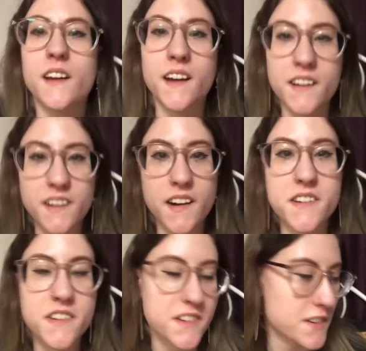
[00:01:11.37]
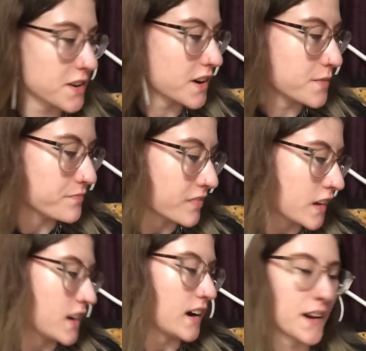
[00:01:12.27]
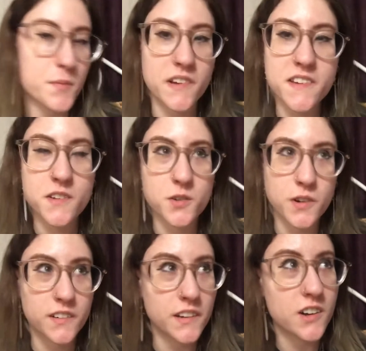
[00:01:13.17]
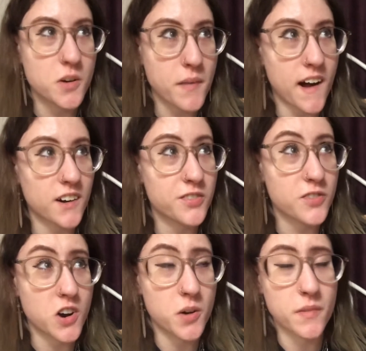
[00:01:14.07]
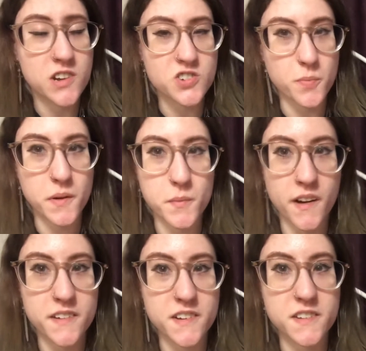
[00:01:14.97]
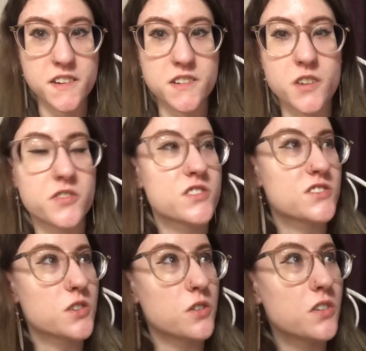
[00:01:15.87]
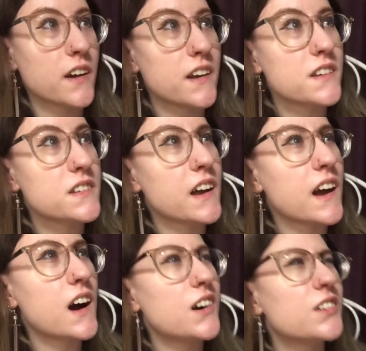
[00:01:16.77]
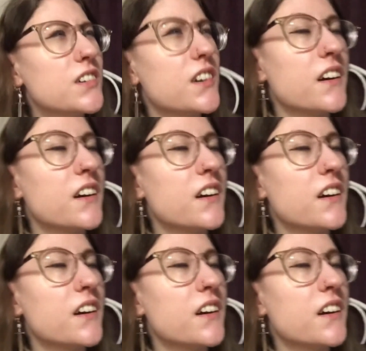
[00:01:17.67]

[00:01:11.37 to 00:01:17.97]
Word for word: Hey guys, so I'm just quickly got back from dropping my sisters off to school. It is now